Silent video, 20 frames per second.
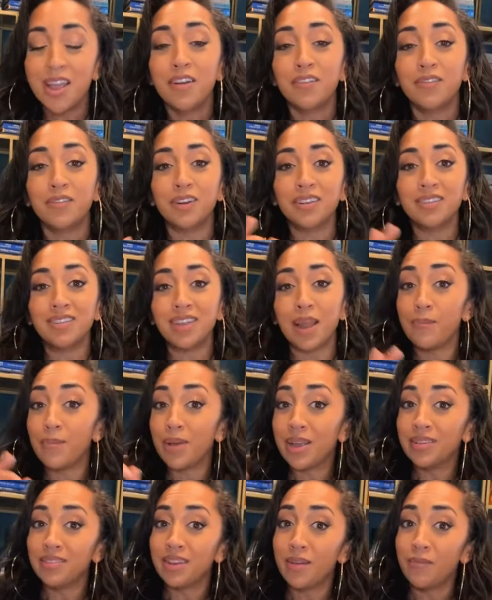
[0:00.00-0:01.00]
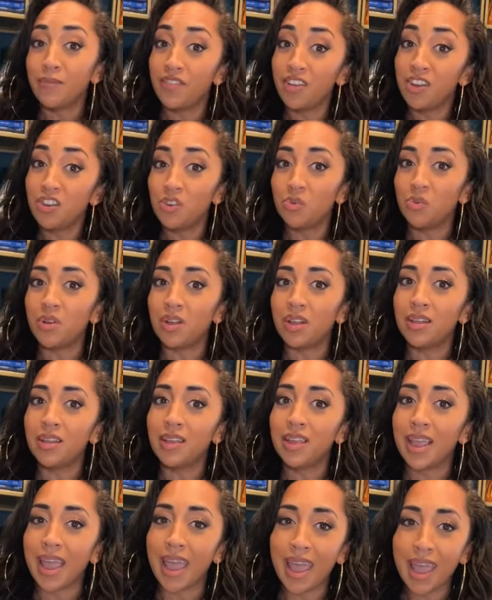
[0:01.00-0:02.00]
for a step by step visual
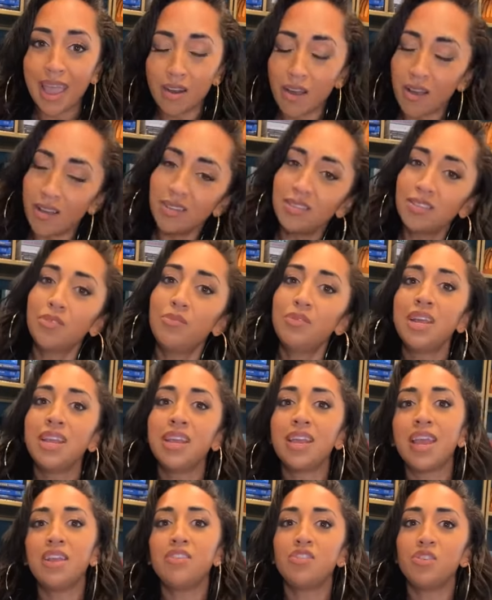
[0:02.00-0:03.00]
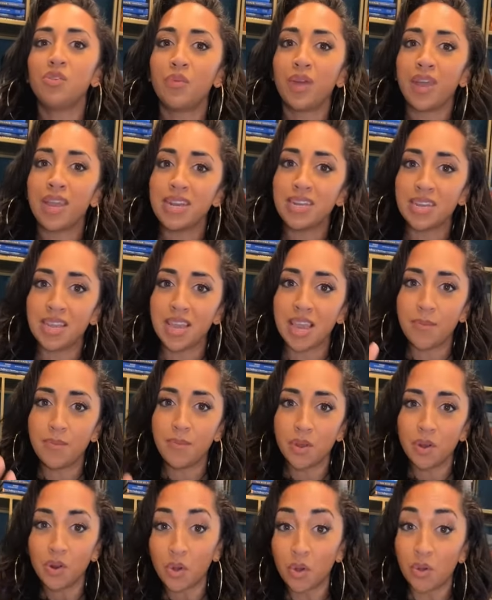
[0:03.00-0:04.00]
and also an engaging way to keep
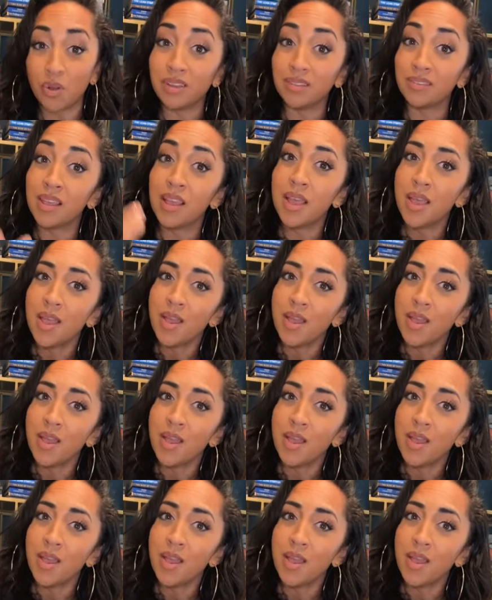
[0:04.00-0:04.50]
your goals